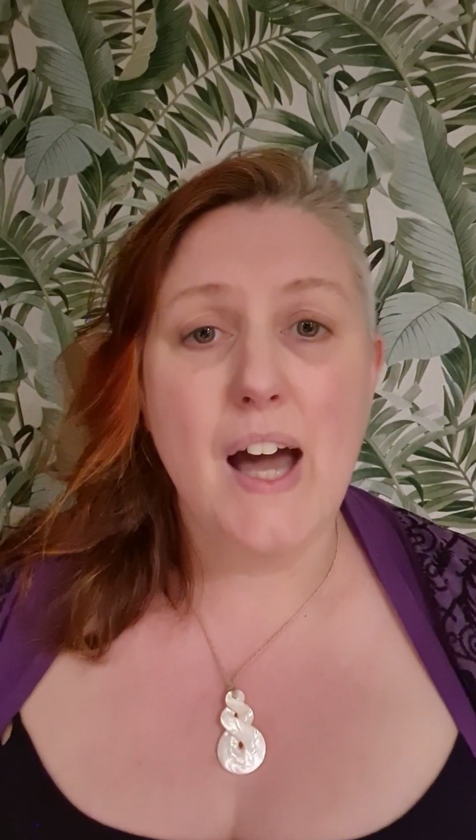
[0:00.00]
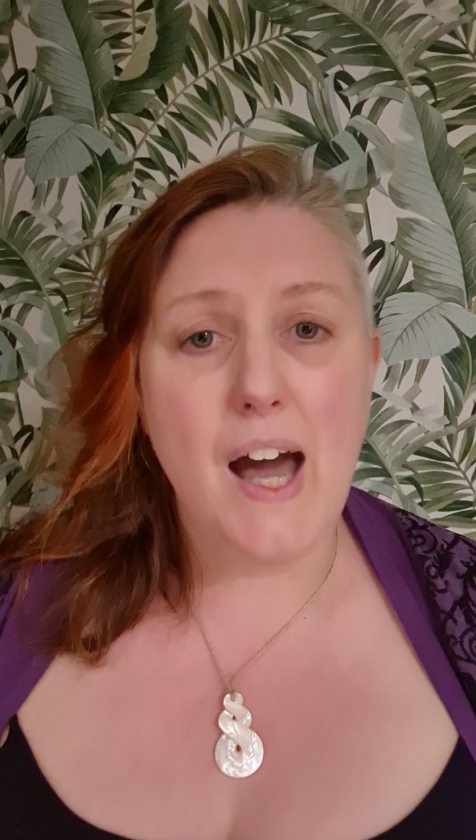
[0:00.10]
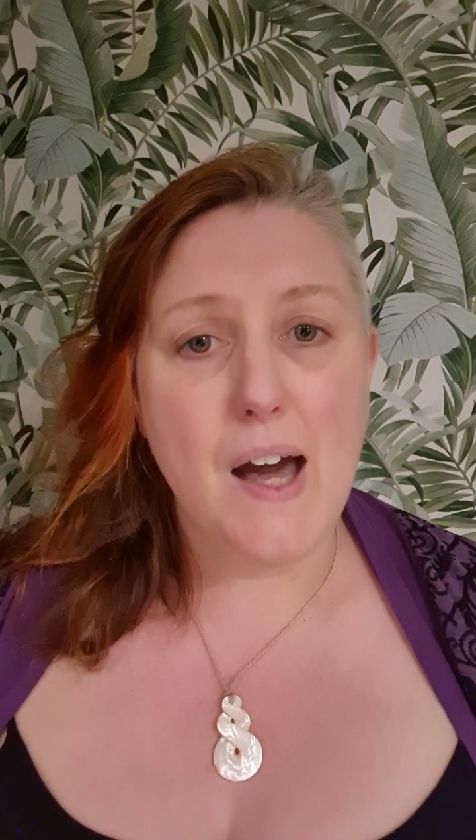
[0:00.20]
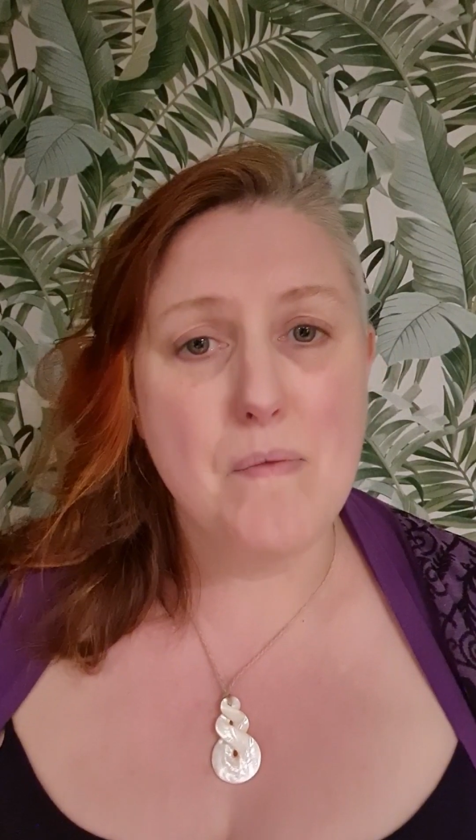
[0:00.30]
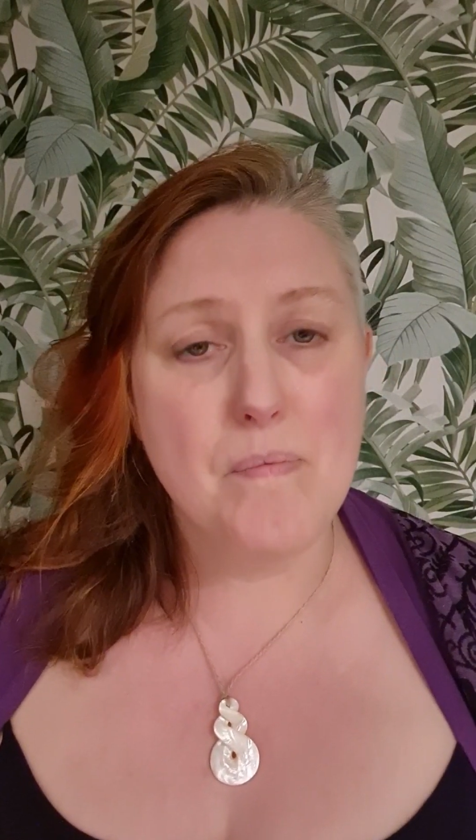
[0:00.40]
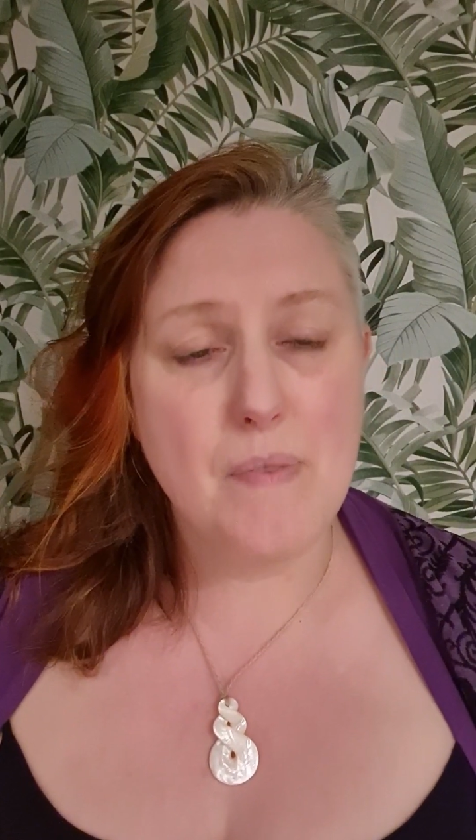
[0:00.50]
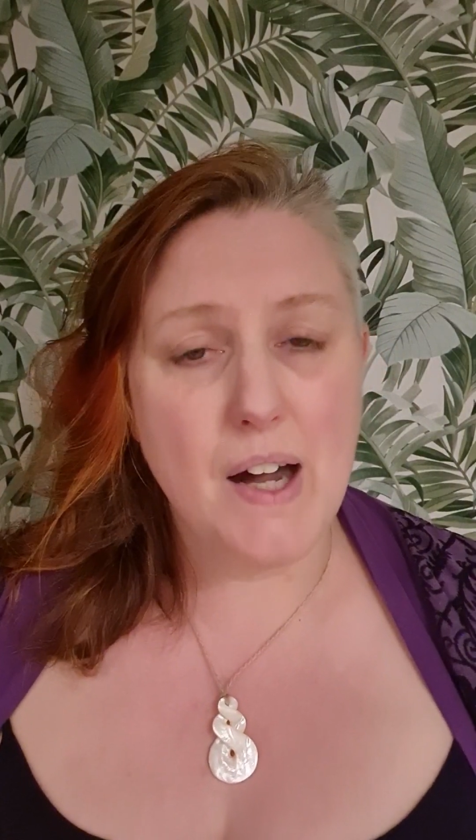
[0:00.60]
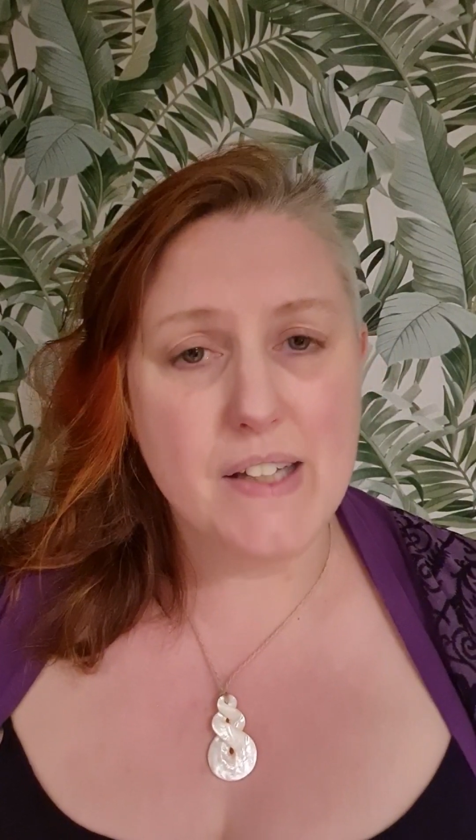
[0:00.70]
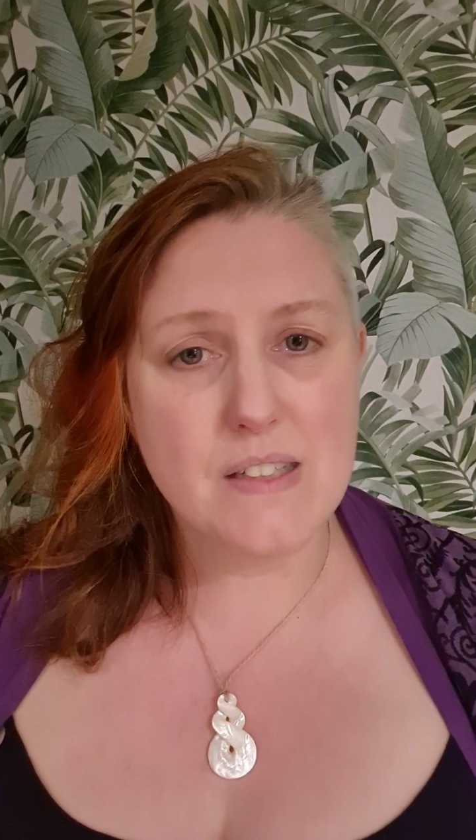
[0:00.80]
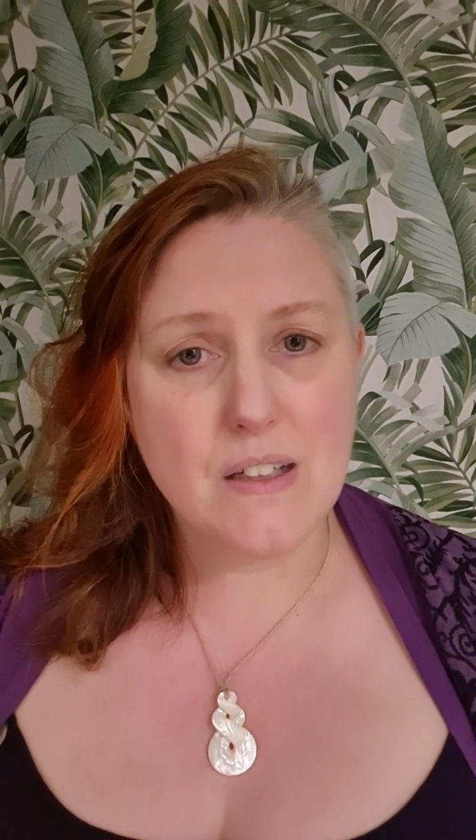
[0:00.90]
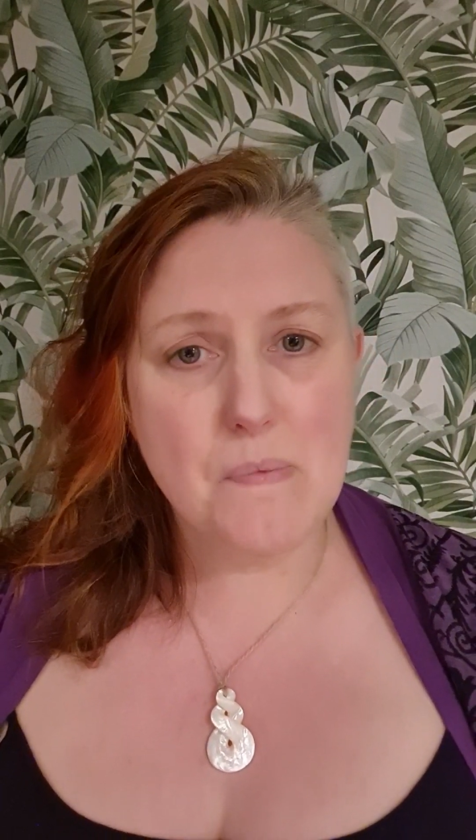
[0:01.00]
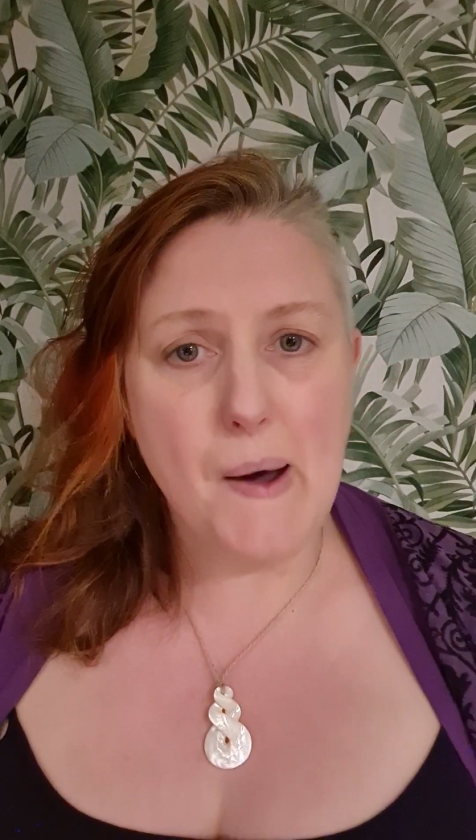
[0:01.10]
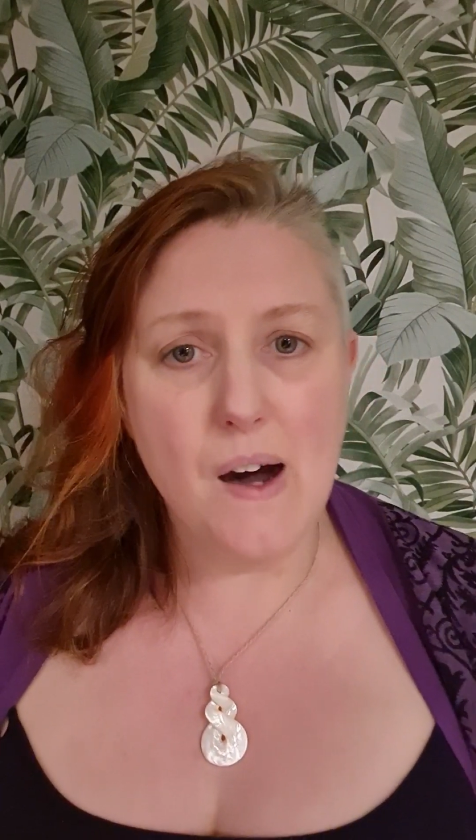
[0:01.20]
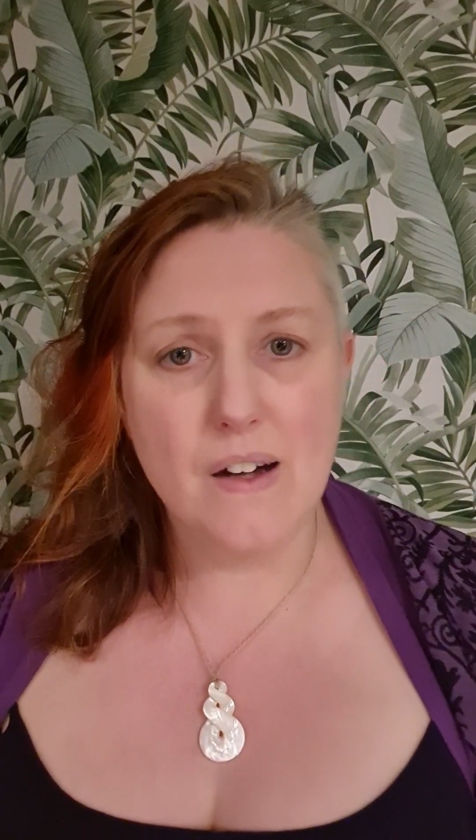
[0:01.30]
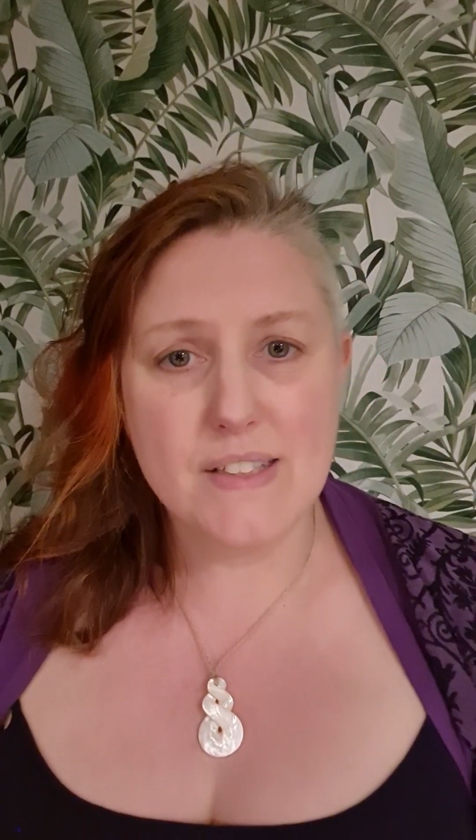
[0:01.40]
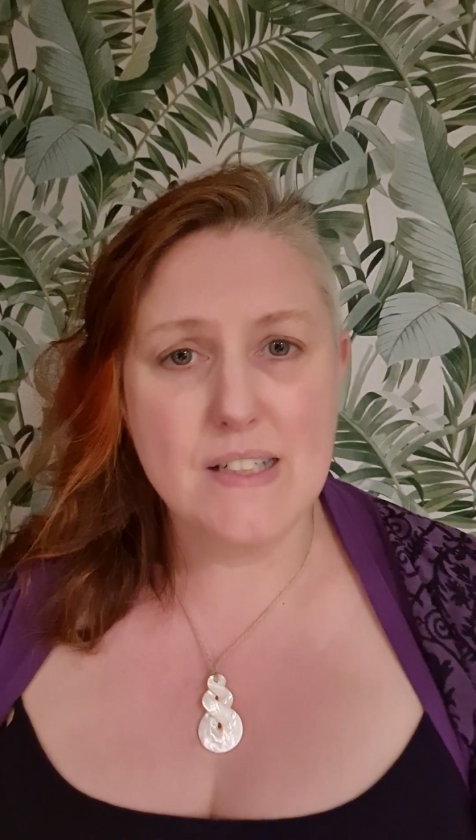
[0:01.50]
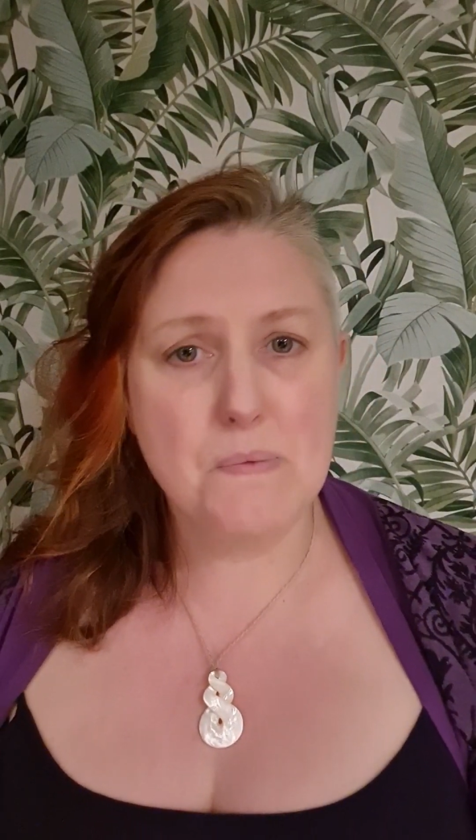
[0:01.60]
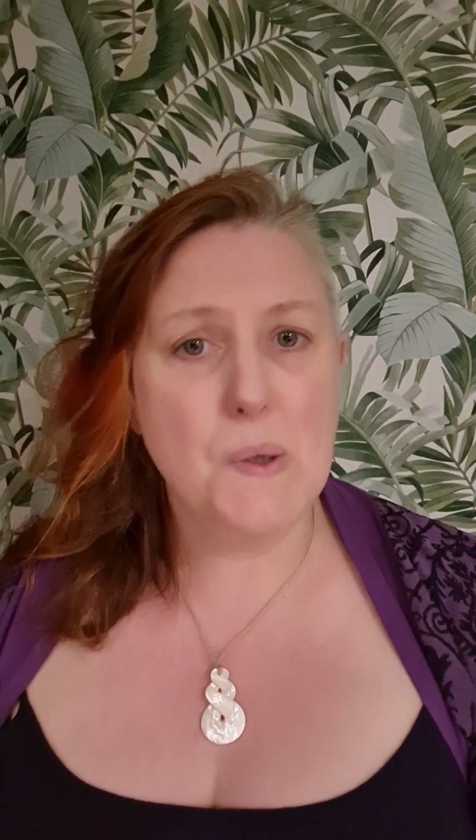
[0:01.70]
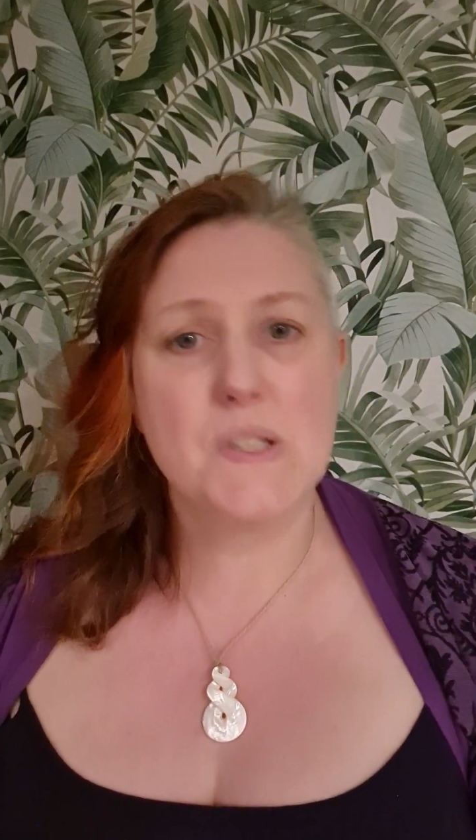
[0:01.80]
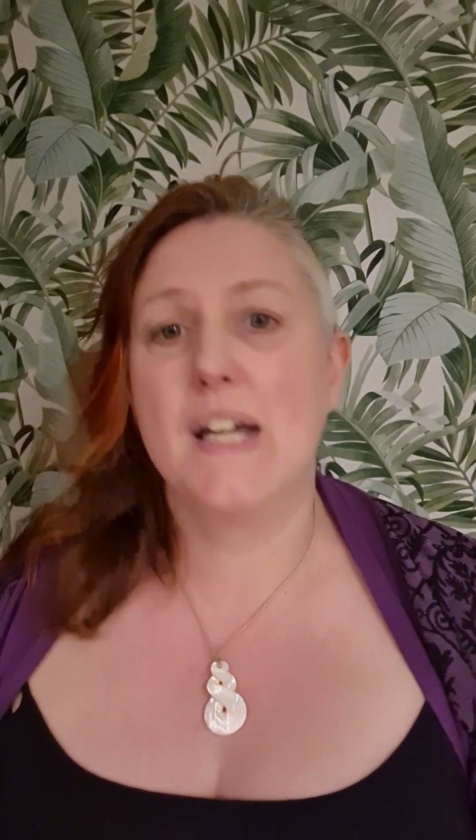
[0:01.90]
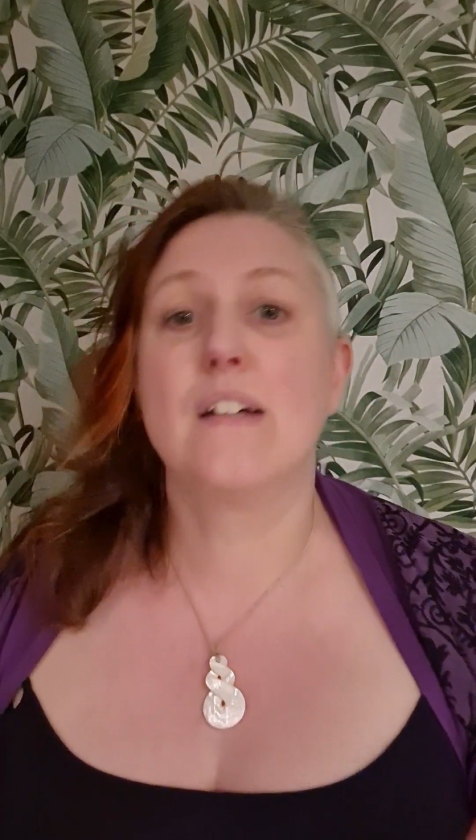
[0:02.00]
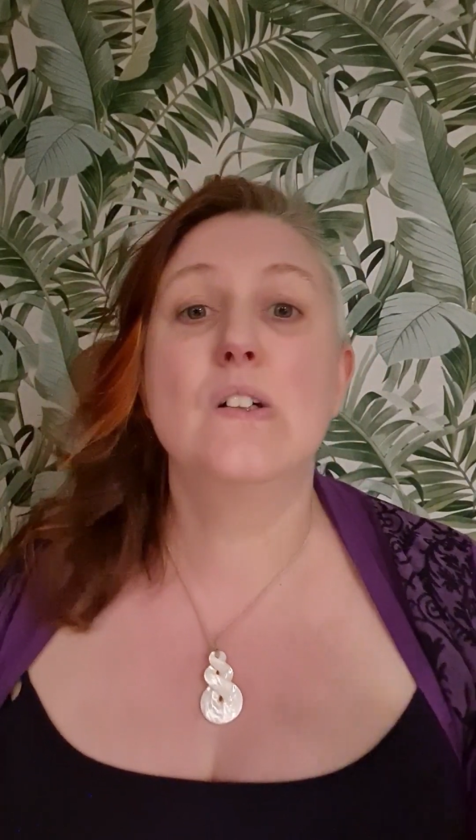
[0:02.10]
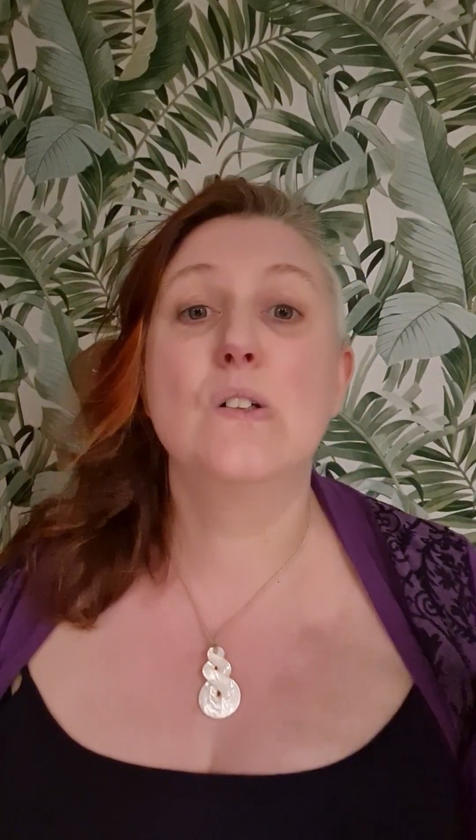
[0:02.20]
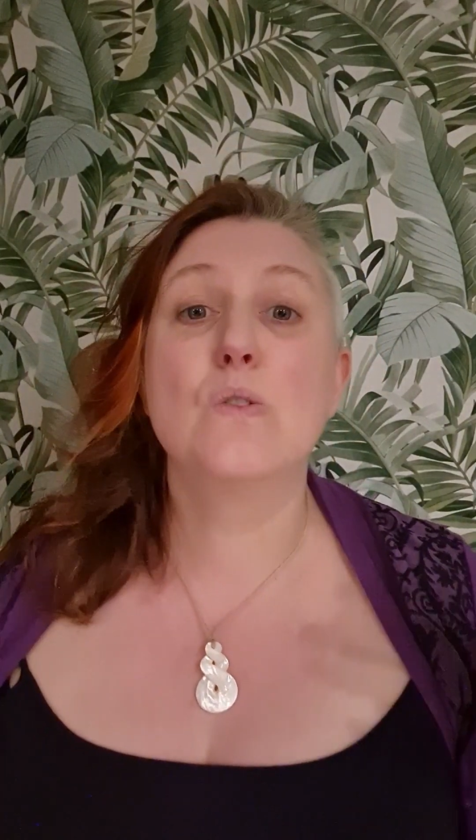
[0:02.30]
I took part in a project called